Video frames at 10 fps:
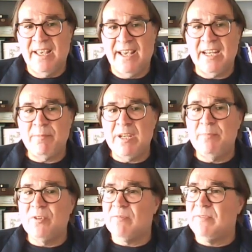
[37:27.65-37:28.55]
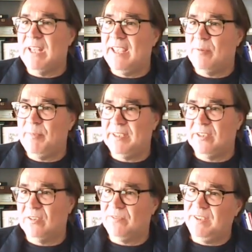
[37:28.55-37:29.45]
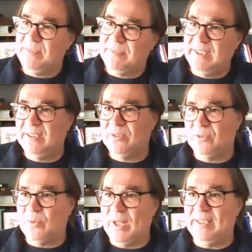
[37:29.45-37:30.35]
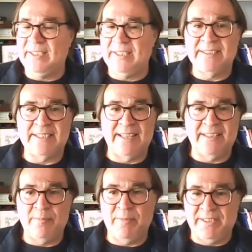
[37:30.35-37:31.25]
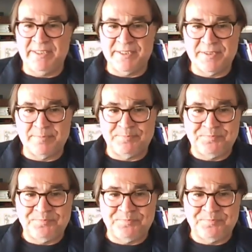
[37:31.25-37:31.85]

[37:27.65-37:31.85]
and a minimum of diameter of 15 to 20 centimeters.